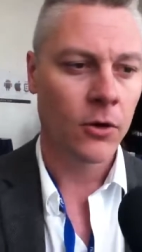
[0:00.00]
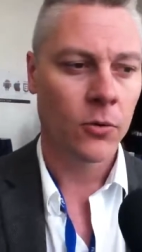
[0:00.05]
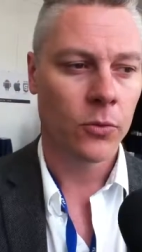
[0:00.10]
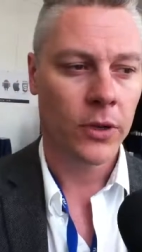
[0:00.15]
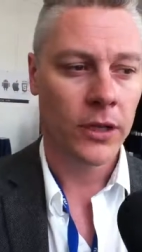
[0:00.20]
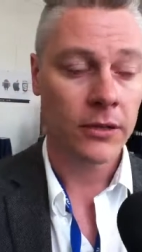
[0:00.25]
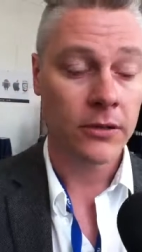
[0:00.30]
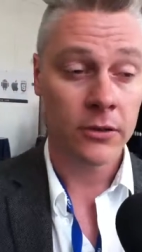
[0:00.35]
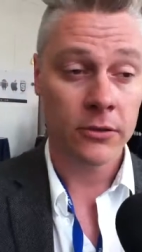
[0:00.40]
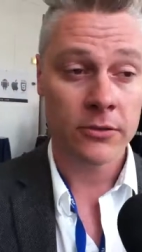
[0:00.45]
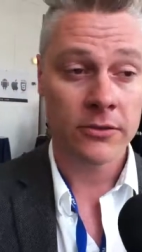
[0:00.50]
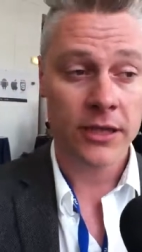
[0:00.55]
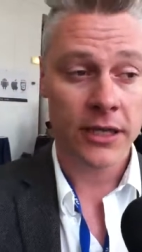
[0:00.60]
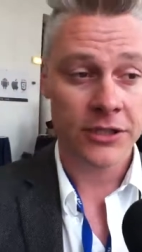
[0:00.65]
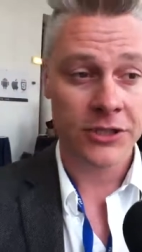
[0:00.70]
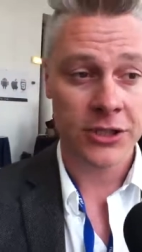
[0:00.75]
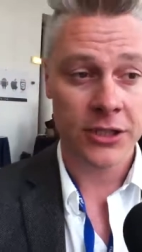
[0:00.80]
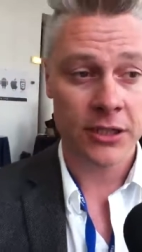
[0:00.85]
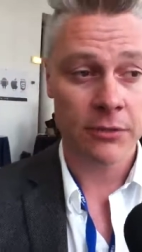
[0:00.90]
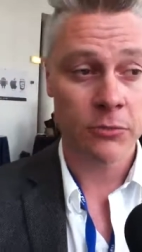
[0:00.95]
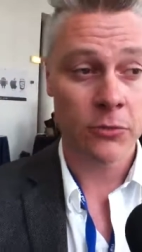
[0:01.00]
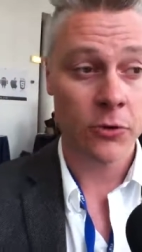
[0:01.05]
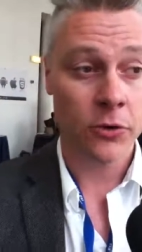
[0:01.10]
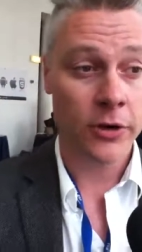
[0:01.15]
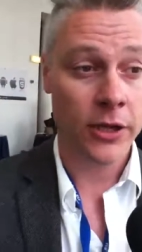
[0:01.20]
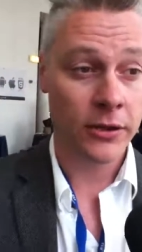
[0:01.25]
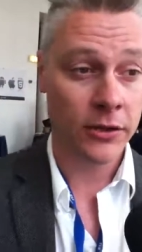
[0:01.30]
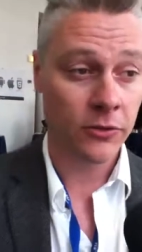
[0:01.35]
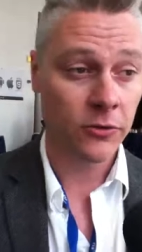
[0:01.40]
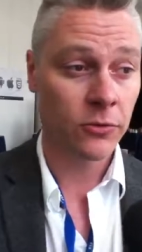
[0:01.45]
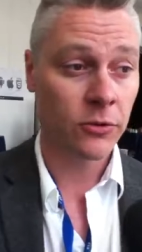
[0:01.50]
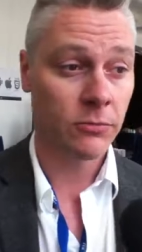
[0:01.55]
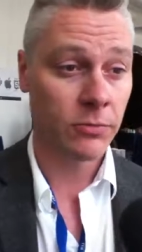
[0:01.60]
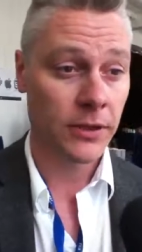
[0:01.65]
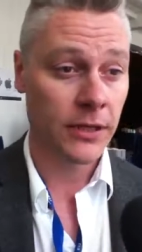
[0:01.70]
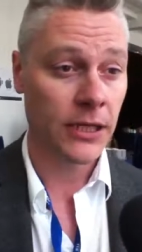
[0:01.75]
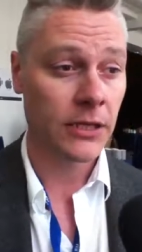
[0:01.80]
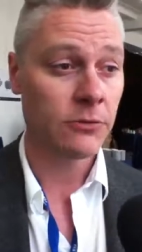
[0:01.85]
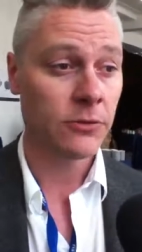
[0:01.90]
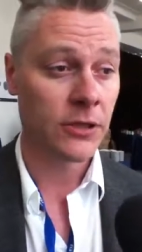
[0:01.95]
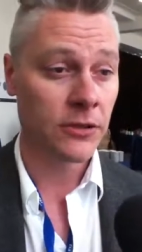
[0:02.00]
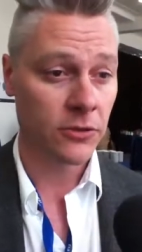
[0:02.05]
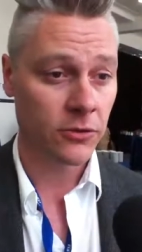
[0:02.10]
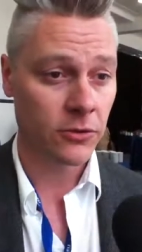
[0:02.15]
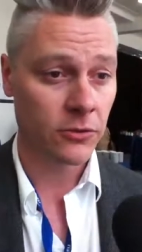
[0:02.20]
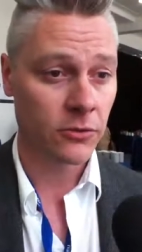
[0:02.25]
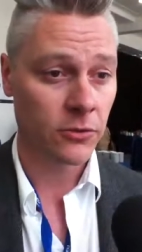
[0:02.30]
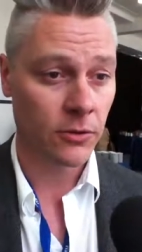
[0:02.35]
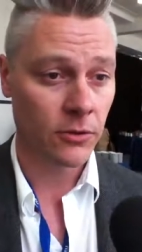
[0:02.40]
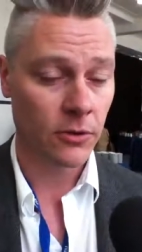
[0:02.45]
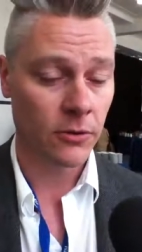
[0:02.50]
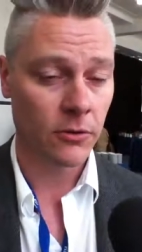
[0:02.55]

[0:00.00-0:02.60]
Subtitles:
We do it actually more than you would believe we do.